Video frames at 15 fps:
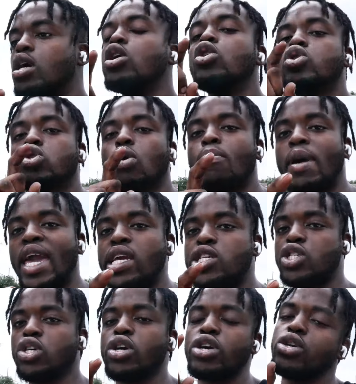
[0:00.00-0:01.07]
So make
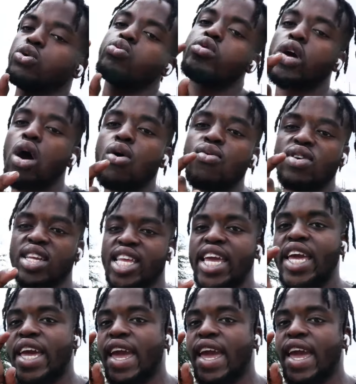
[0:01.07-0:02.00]
sure you don't get